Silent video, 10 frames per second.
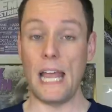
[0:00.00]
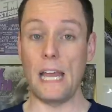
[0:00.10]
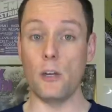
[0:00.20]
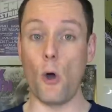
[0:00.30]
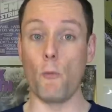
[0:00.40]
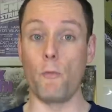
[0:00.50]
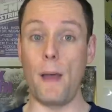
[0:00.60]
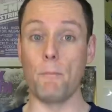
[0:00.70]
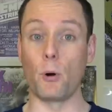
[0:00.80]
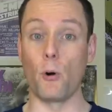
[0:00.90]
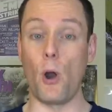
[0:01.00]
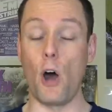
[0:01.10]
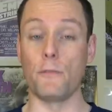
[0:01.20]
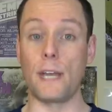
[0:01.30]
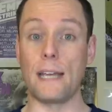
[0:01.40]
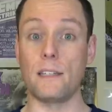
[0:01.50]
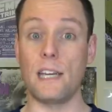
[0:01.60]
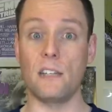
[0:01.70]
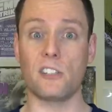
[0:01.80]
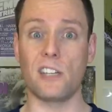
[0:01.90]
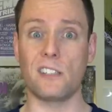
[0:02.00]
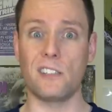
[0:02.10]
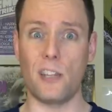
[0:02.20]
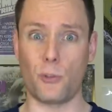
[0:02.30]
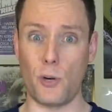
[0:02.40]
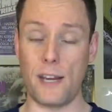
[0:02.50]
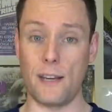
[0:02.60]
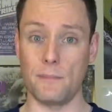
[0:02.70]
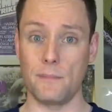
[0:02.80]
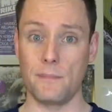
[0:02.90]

in November of 1963.